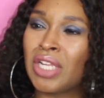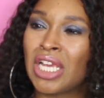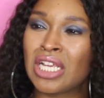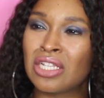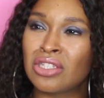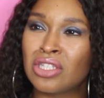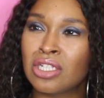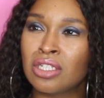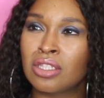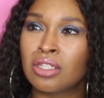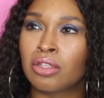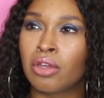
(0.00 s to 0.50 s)

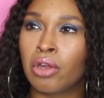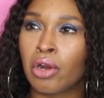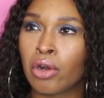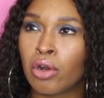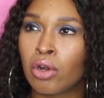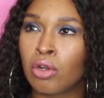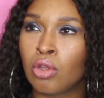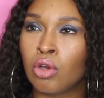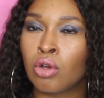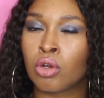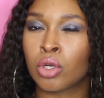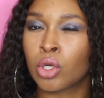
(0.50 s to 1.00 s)
is this
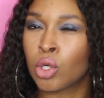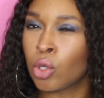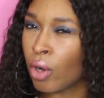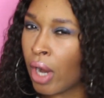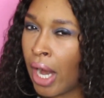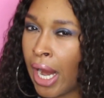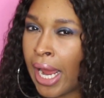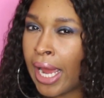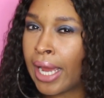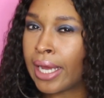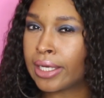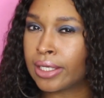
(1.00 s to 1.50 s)
girl on
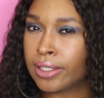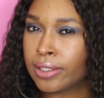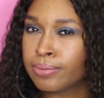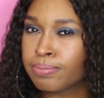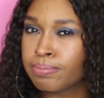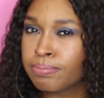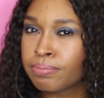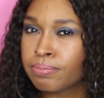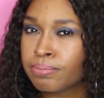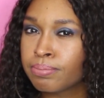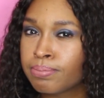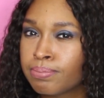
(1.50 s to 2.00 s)
crack?
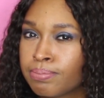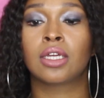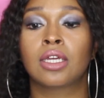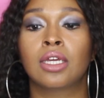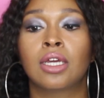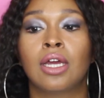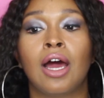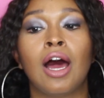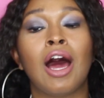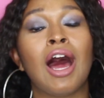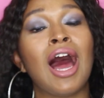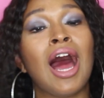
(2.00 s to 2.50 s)

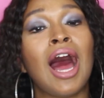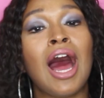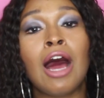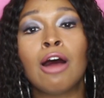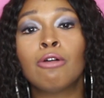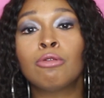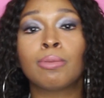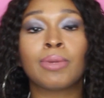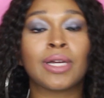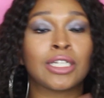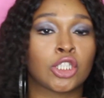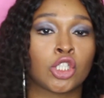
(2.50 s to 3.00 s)

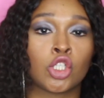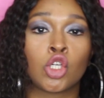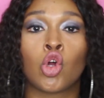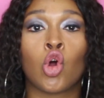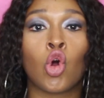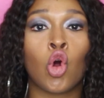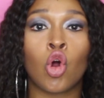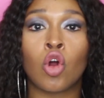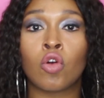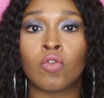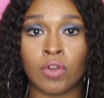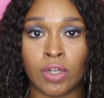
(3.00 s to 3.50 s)
I'm about to
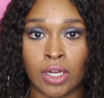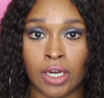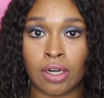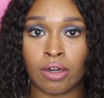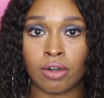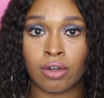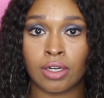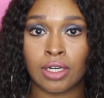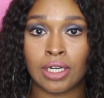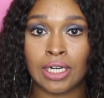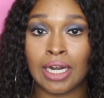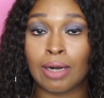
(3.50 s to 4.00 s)
go over there.
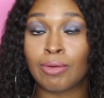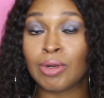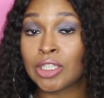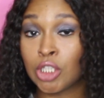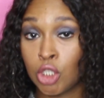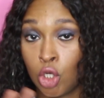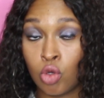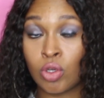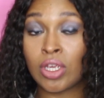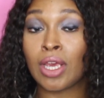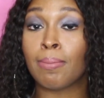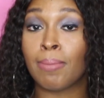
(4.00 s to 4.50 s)
I'm about
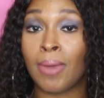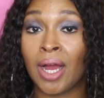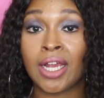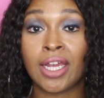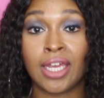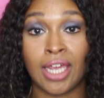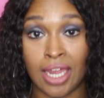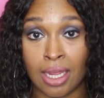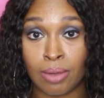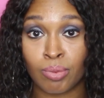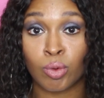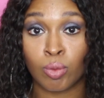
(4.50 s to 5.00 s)
to go get my
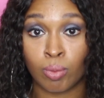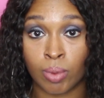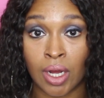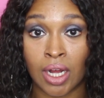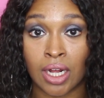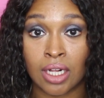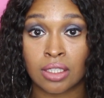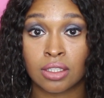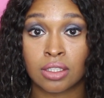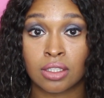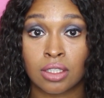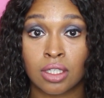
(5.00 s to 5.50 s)
cable
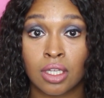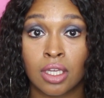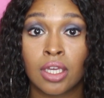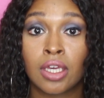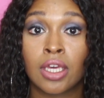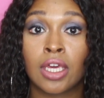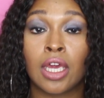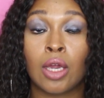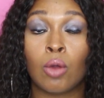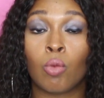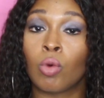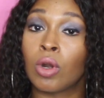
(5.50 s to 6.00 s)
box.
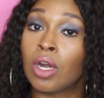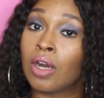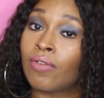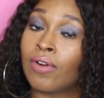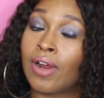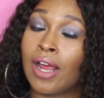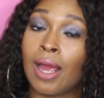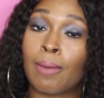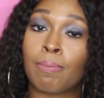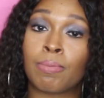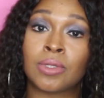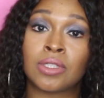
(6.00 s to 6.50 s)
Whatever
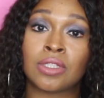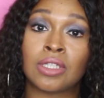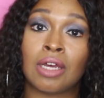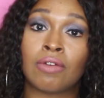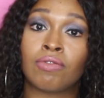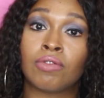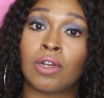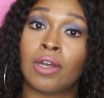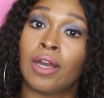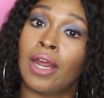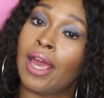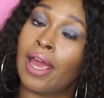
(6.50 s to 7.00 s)
happens
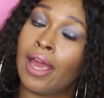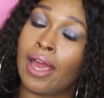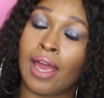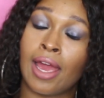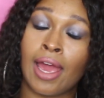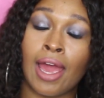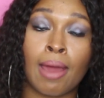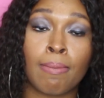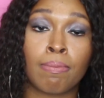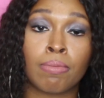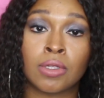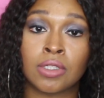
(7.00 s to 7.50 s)
after that,
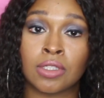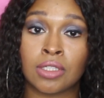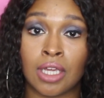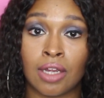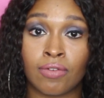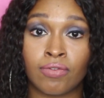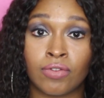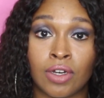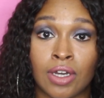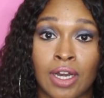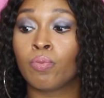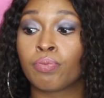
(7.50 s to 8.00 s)
happens
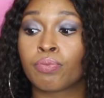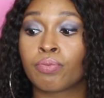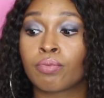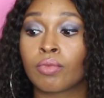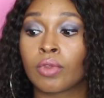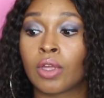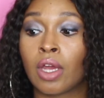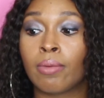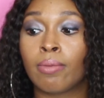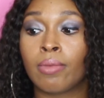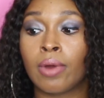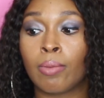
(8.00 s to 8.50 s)
after that.
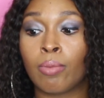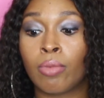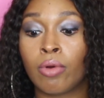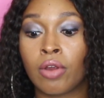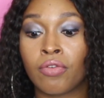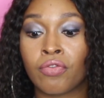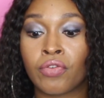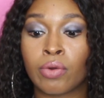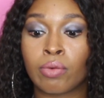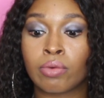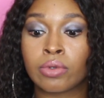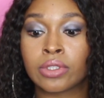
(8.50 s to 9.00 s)
My
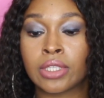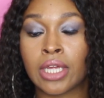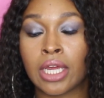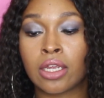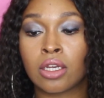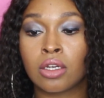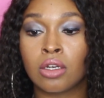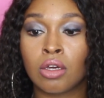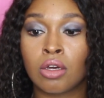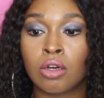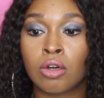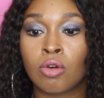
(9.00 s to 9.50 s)
boyfriend was
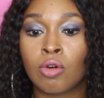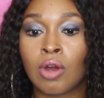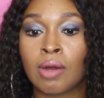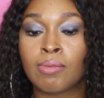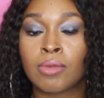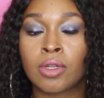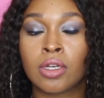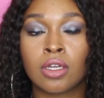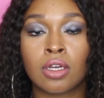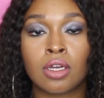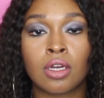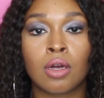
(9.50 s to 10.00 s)
like, no, I'm
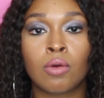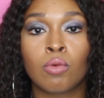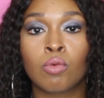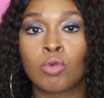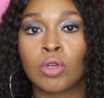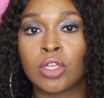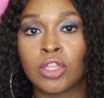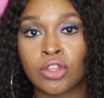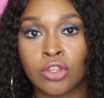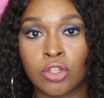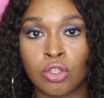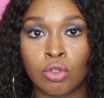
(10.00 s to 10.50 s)
gonna come
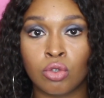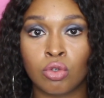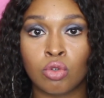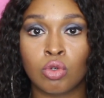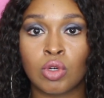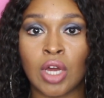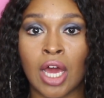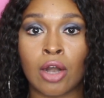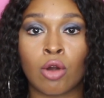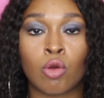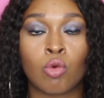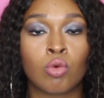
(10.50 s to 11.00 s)
with
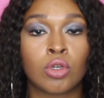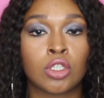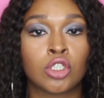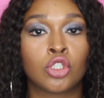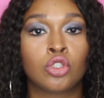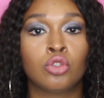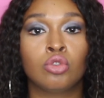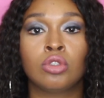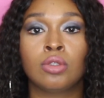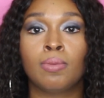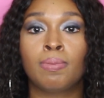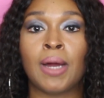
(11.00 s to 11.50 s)
you. I don't
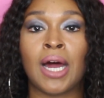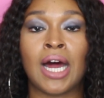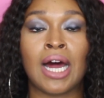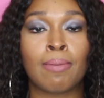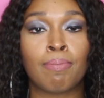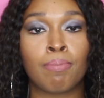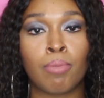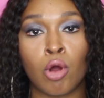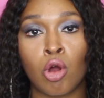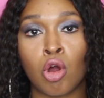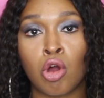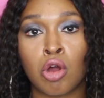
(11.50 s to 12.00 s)
want you to
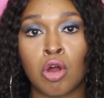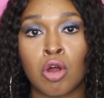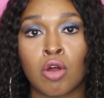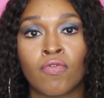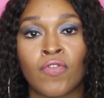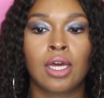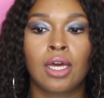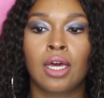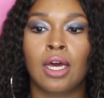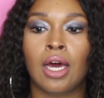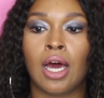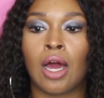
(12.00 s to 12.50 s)
pop
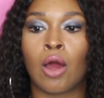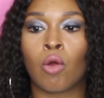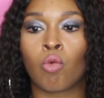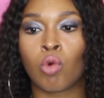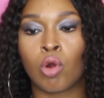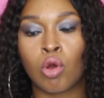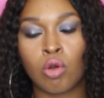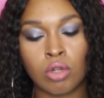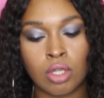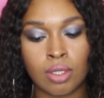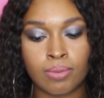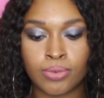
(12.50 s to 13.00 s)
off. I
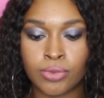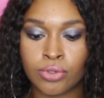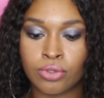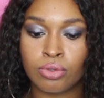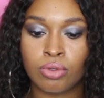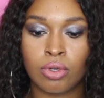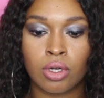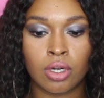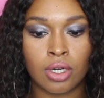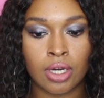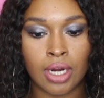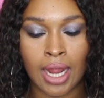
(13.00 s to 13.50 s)
roll up to
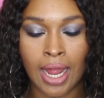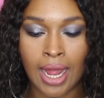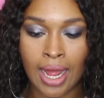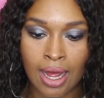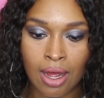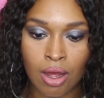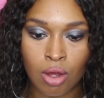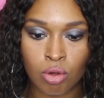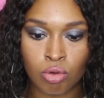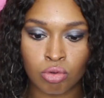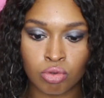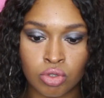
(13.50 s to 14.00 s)
her
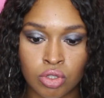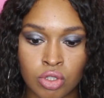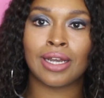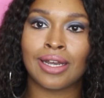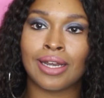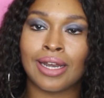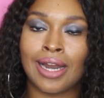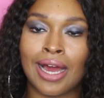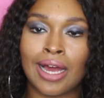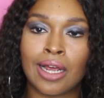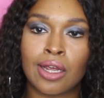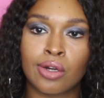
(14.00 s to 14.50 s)
house,
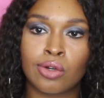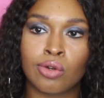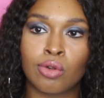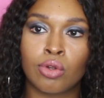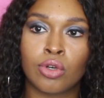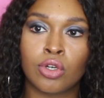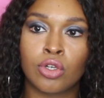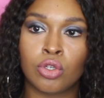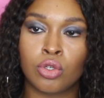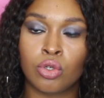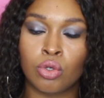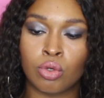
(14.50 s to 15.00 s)
knocking
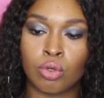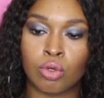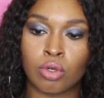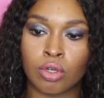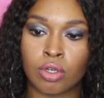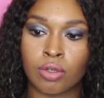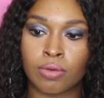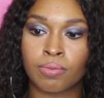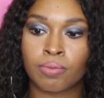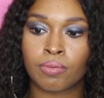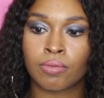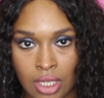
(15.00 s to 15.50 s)
on the
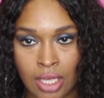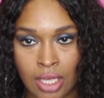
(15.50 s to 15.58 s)
door,